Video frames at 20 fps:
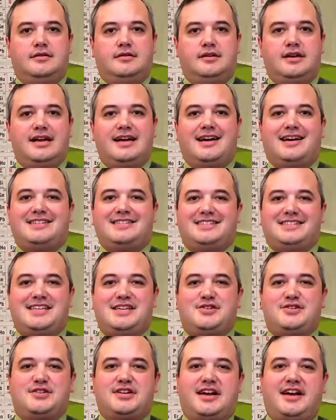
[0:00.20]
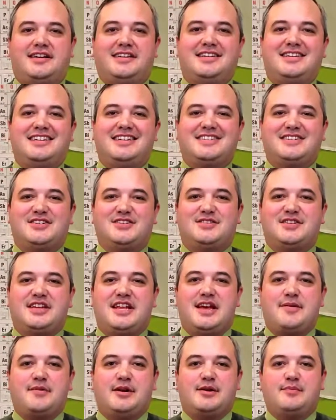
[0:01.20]
Hey guys, it's Teacher Dad. So
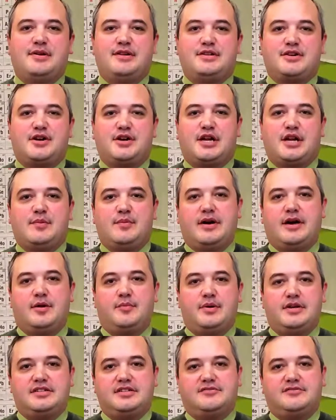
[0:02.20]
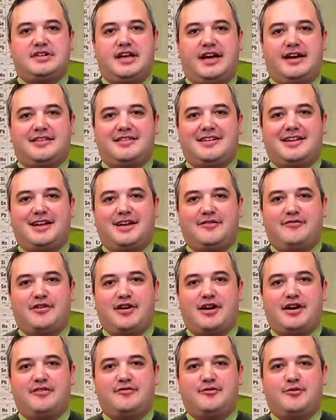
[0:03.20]
today I'm going to be talking about a piece of tech that I've
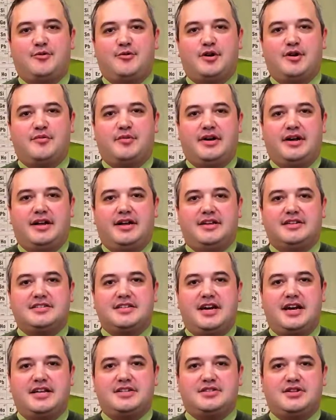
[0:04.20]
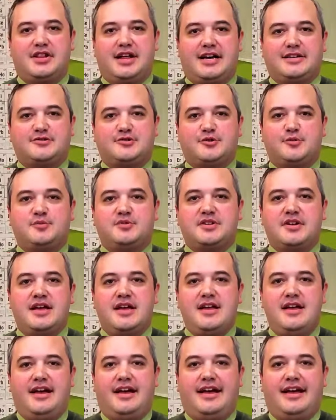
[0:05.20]
got for one of my science classrooms.
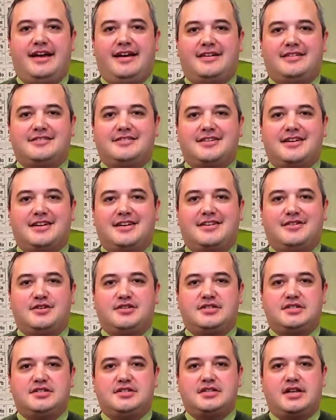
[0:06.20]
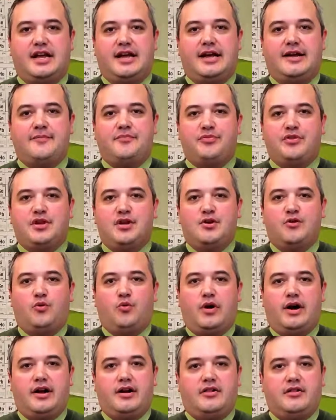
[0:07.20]
And uh, this is a
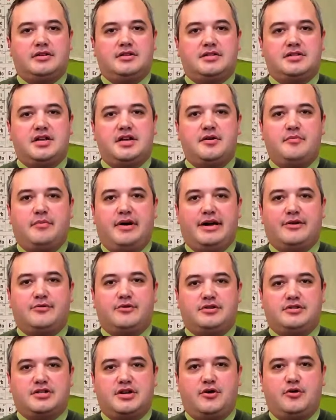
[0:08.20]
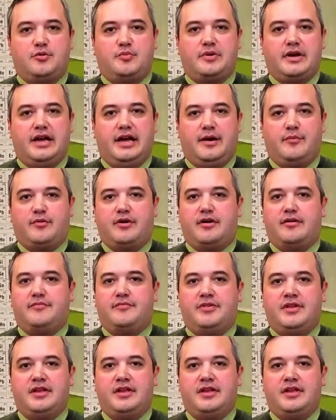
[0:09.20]
wireless microscope camera.